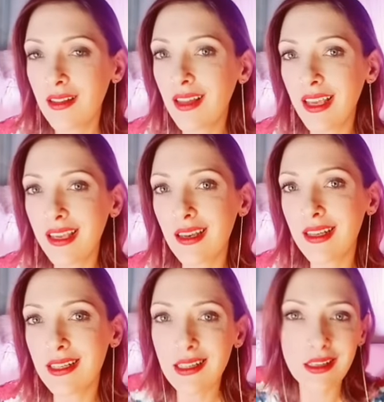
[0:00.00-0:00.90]
like
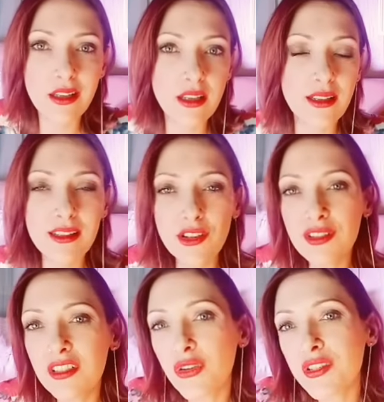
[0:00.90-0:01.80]

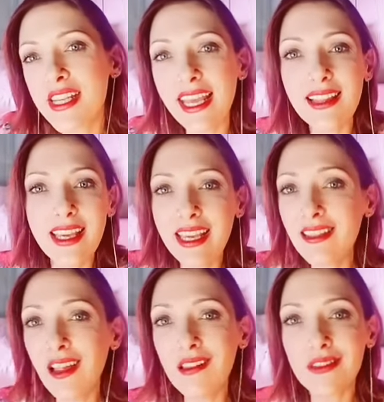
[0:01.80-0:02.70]
your your daily
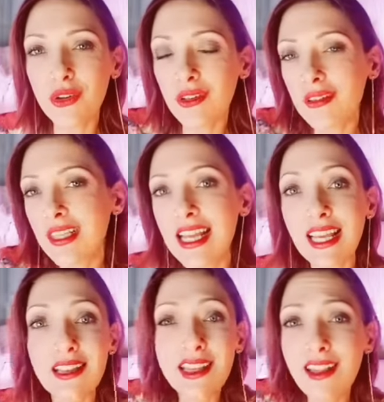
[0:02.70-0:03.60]
your the
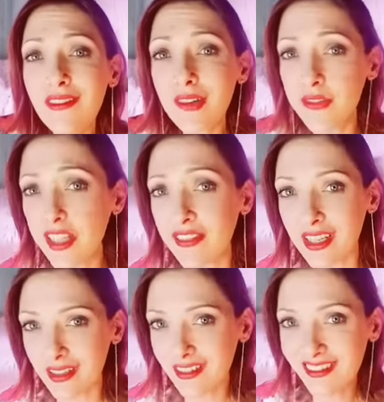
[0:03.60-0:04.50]
daily love of
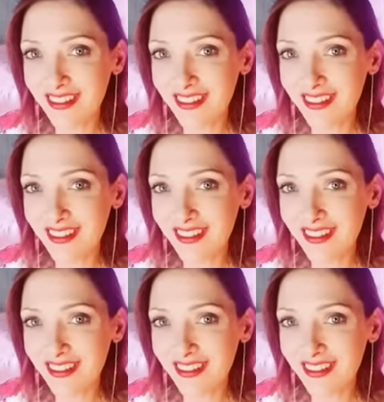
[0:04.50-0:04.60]
living,